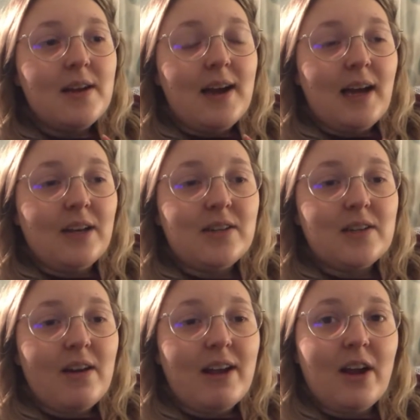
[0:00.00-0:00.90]
And
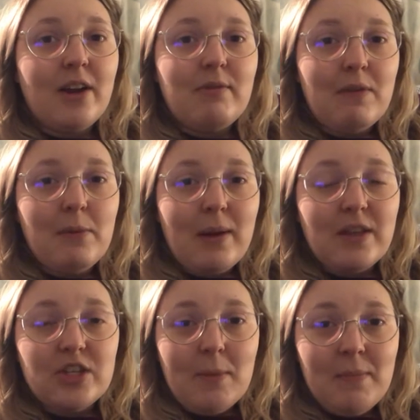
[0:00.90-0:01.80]
I kind of love the way
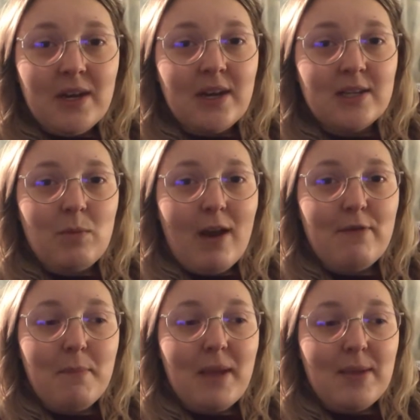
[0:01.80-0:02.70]
that Jumpin and his
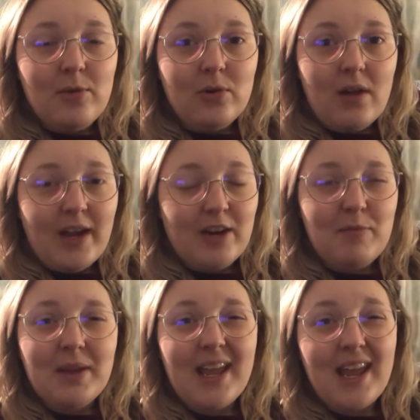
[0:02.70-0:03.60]
wife Mabel kind
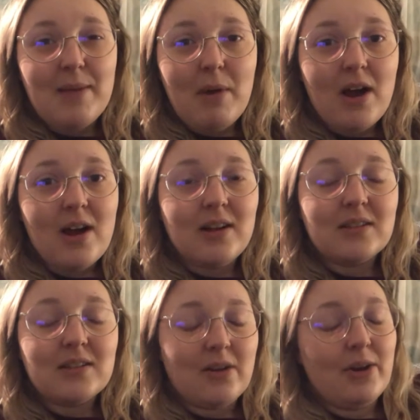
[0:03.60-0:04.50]
of became her
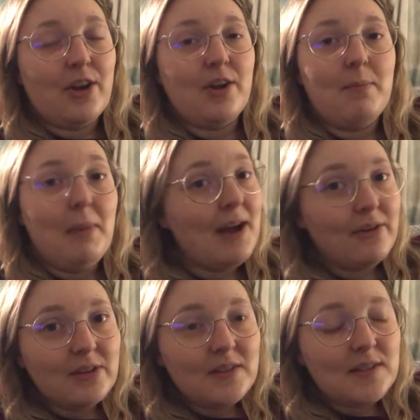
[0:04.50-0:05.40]
surrogate
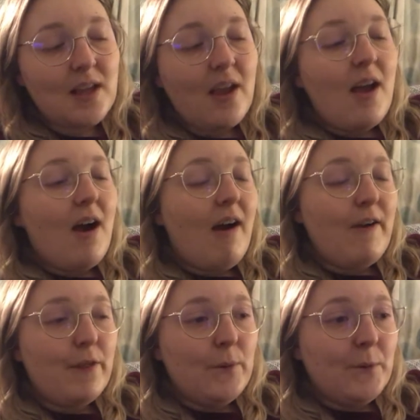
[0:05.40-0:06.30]
parents.
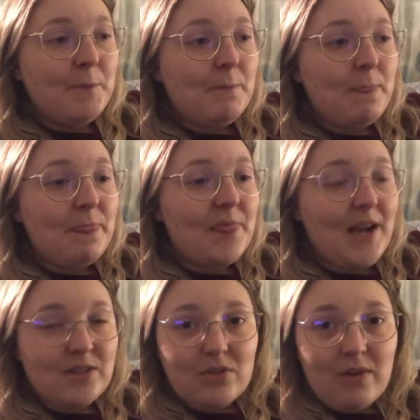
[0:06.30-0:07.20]
I thought
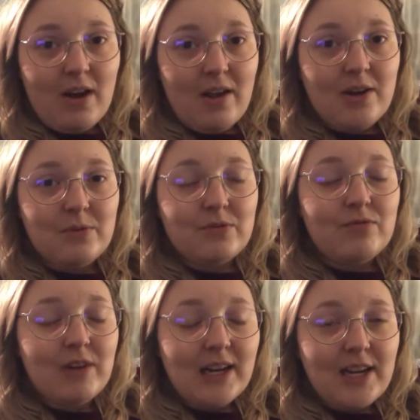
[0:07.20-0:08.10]
that storyline
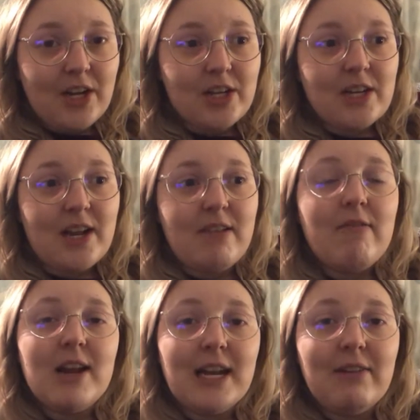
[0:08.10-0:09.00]
was really good, and I
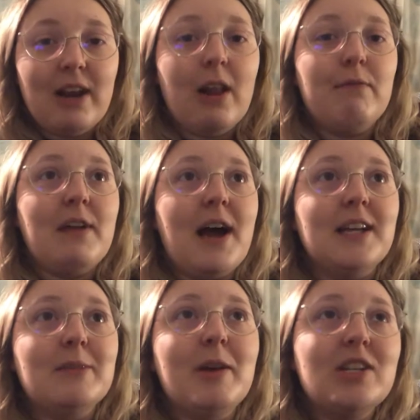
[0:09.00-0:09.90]
really, really loved that,
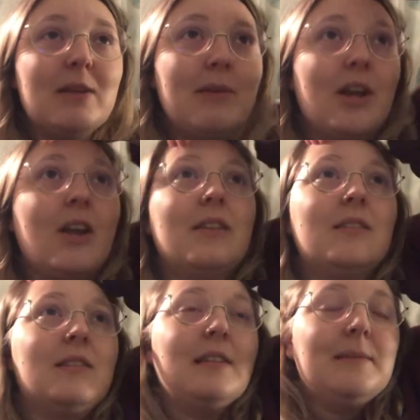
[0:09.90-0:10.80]
especially
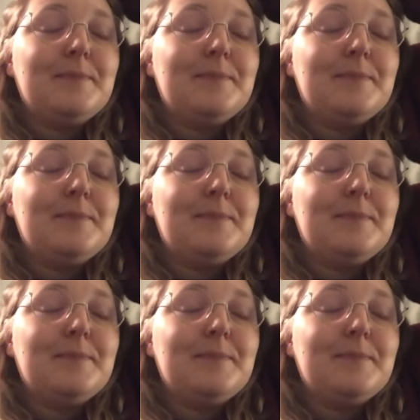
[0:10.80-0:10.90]
because